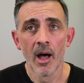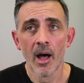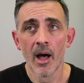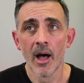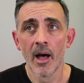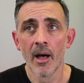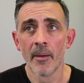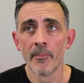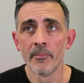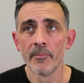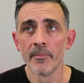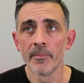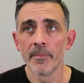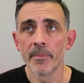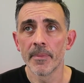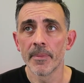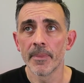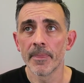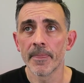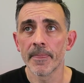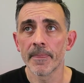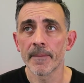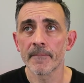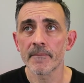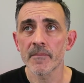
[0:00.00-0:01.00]
And
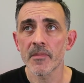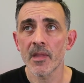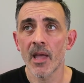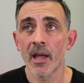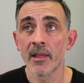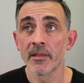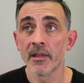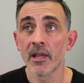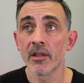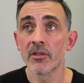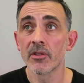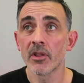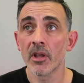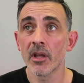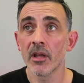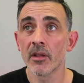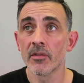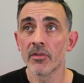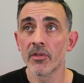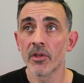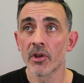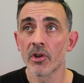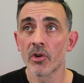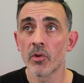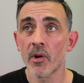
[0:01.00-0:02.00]

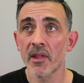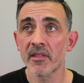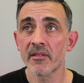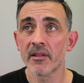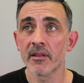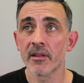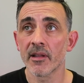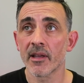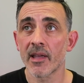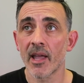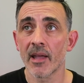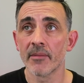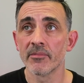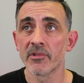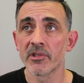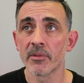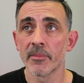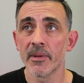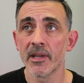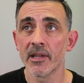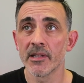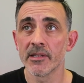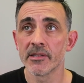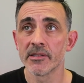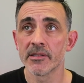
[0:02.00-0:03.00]
the question that came
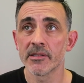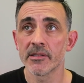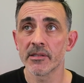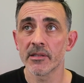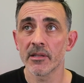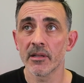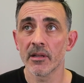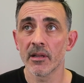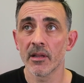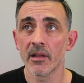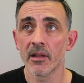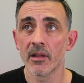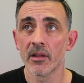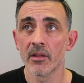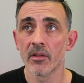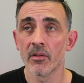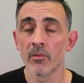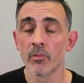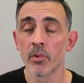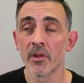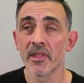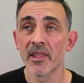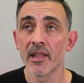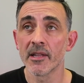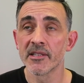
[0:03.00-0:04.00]
to me is,
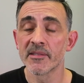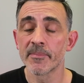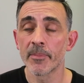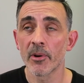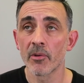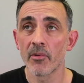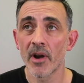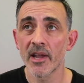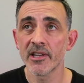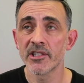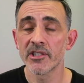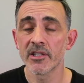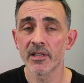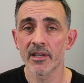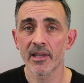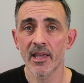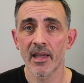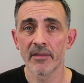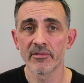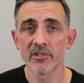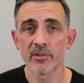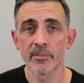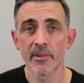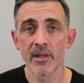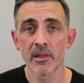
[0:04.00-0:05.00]
well, the inspiration that
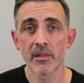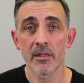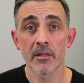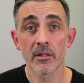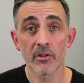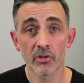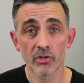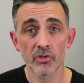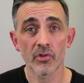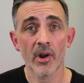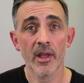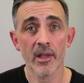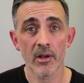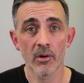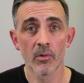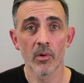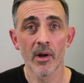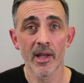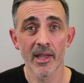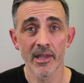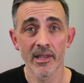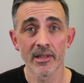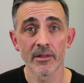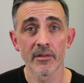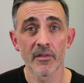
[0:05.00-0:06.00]
came to me straight
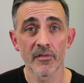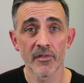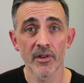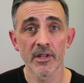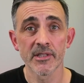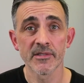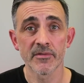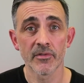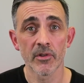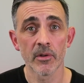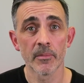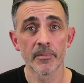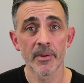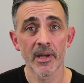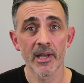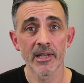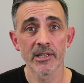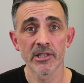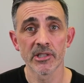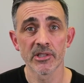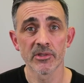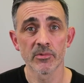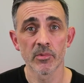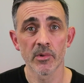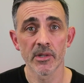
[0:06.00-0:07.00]
away in the first few
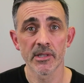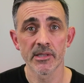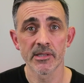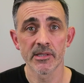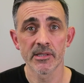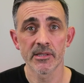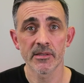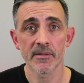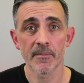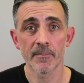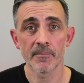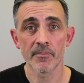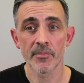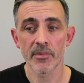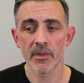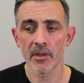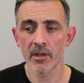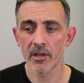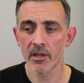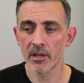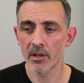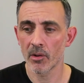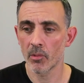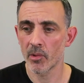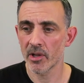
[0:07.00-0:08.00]
pages was,
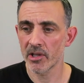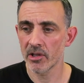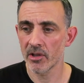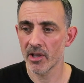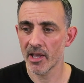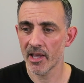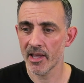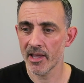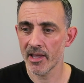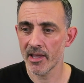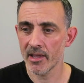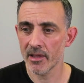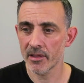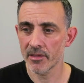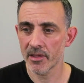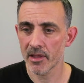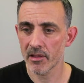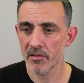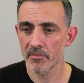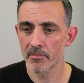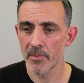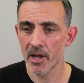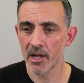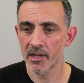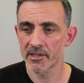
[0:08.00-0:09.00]
you know, when you hear
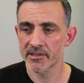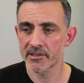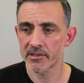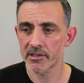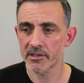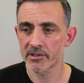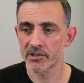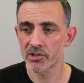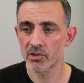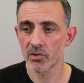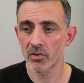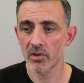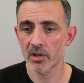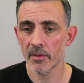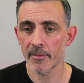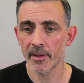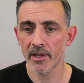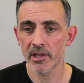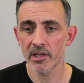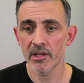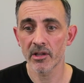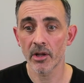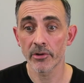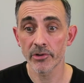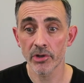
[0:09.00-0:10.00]
these masters talk
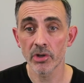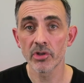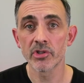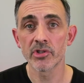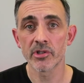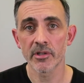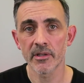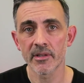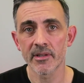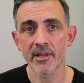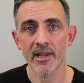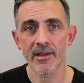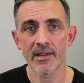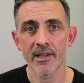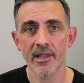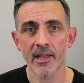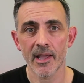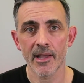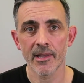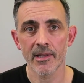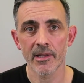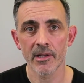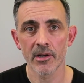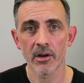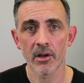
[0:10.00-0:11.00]
about, you know, you should
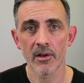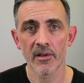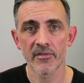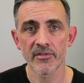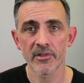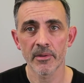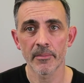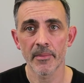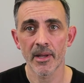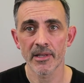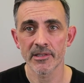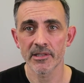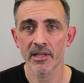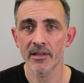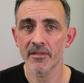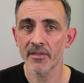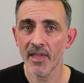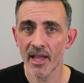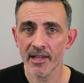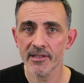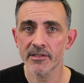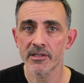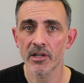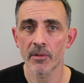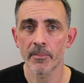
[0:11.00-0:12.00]
dedicate your life to
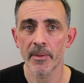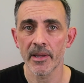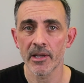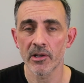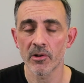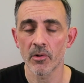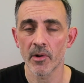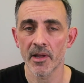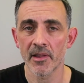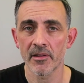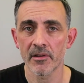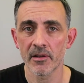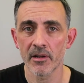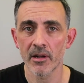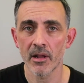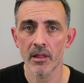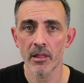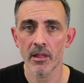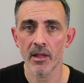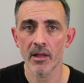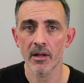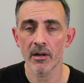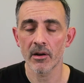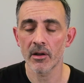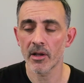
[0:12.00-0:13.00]
magic, that's a big question,
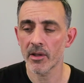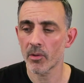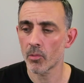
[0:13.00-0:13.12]
is it?